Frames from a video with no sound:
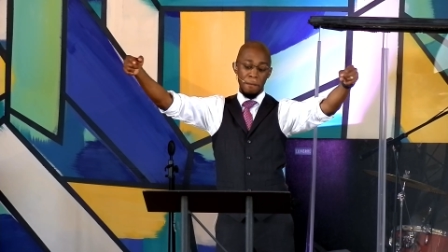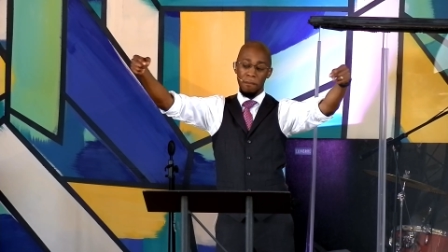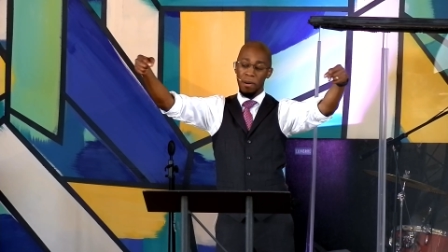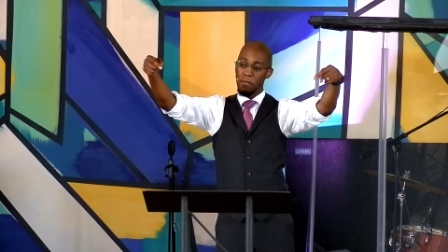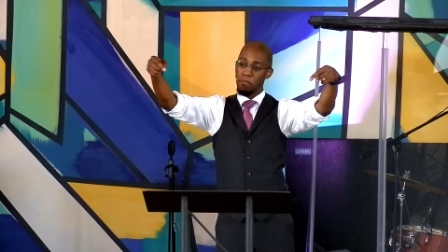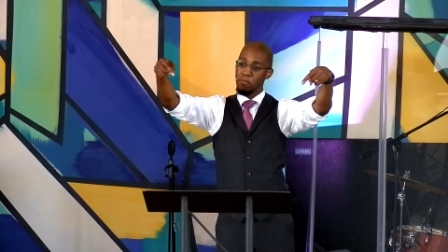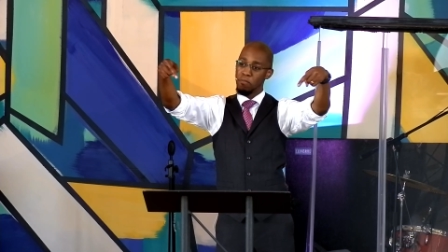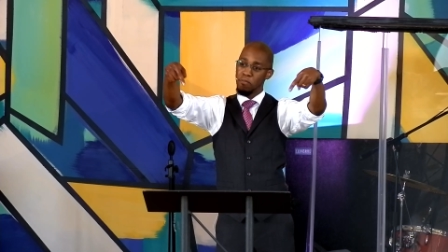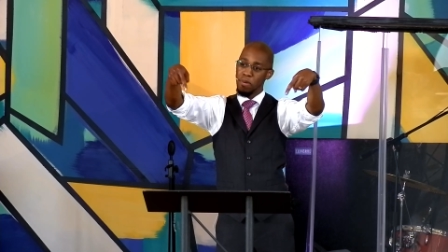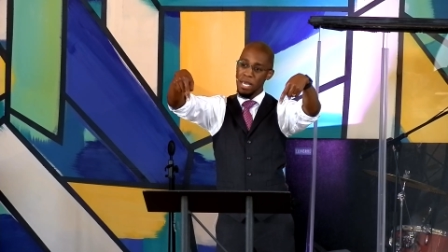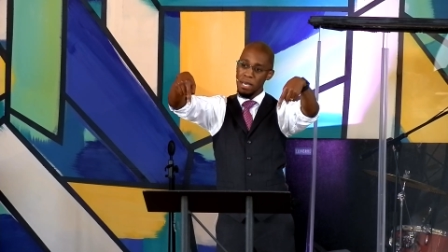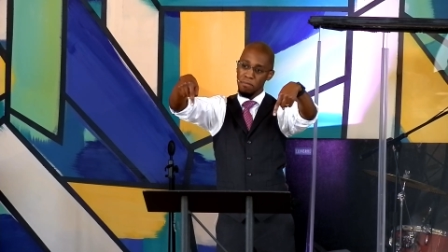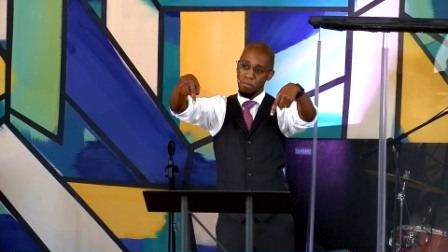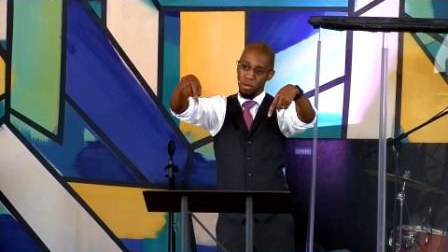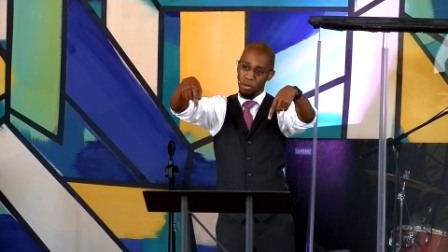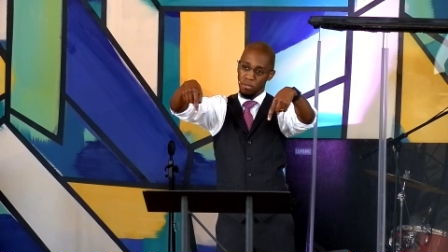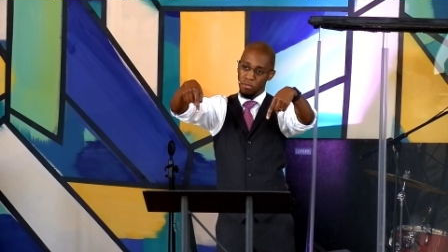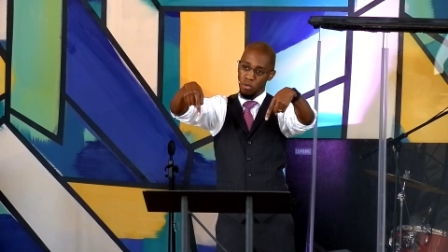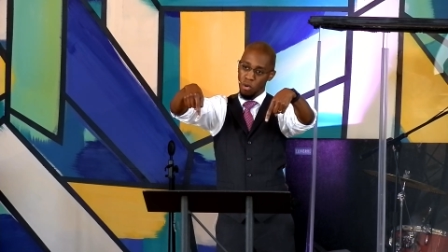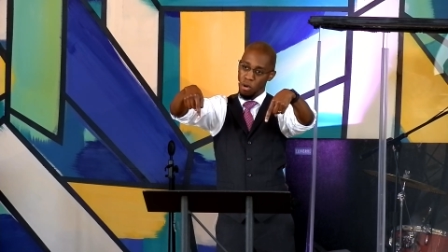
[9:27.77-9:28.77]
but
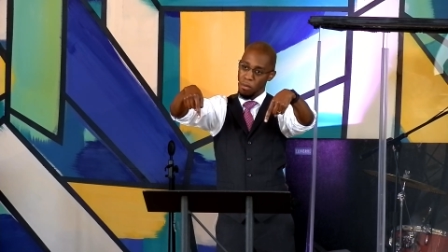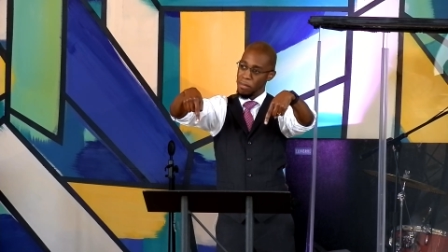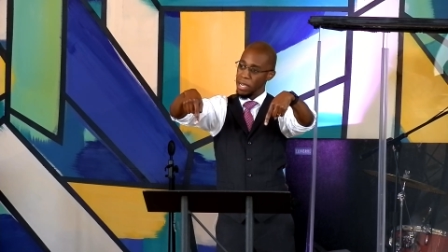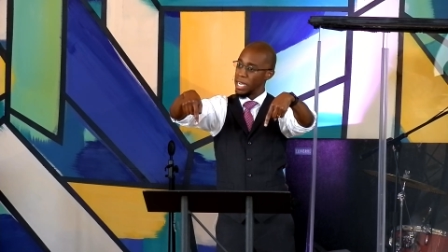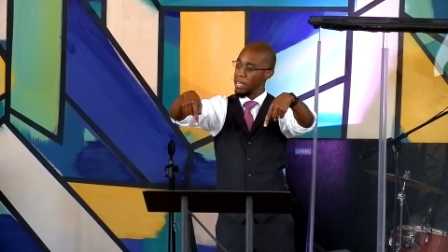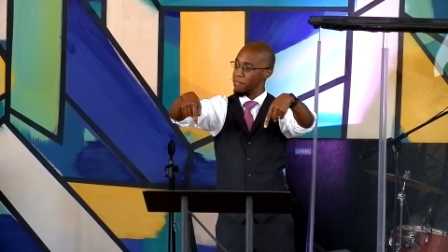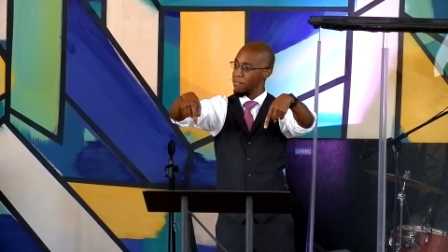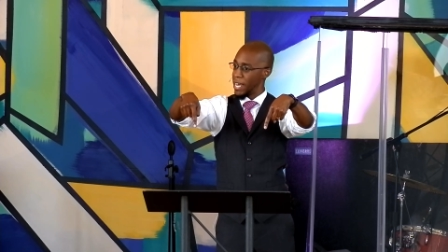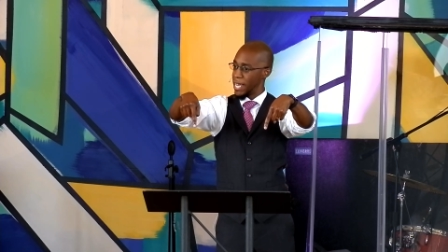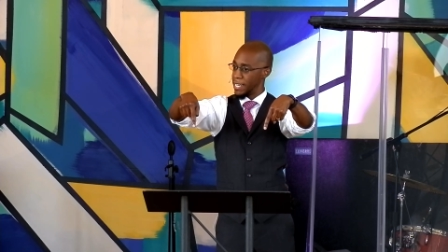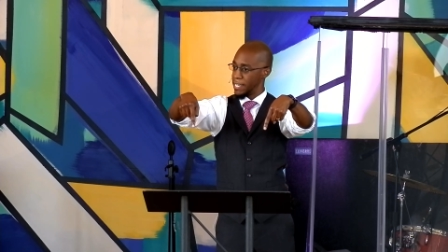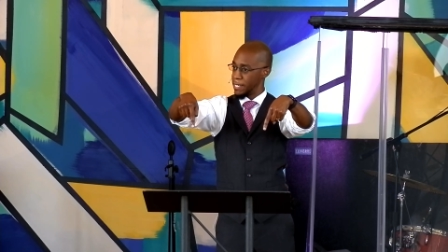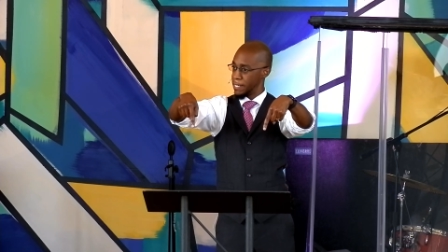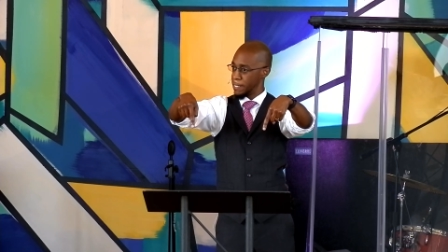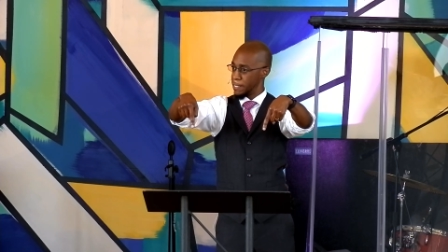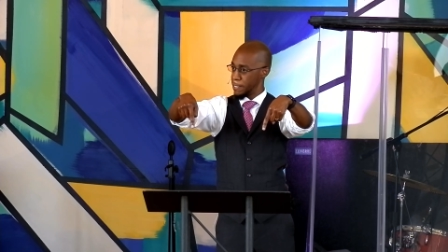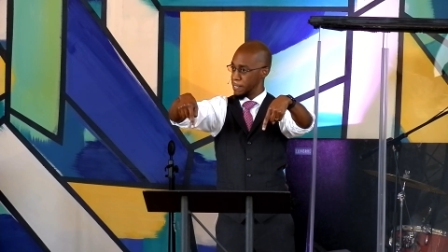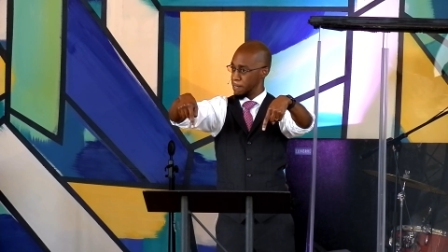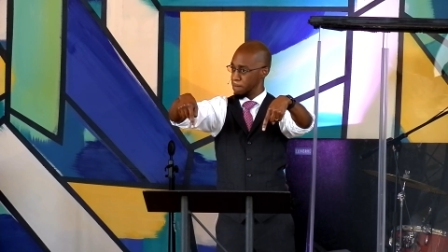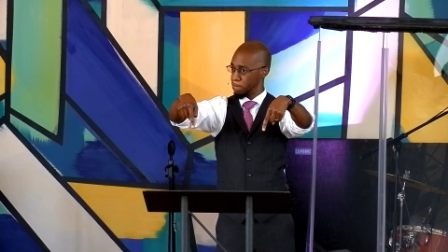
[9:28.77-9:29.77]
people forming
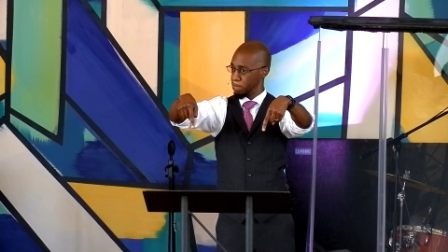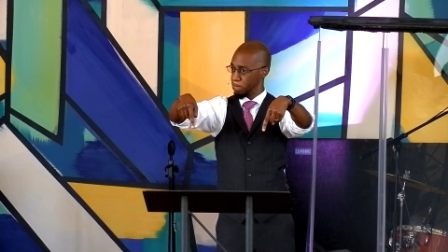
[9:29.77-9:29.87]
events.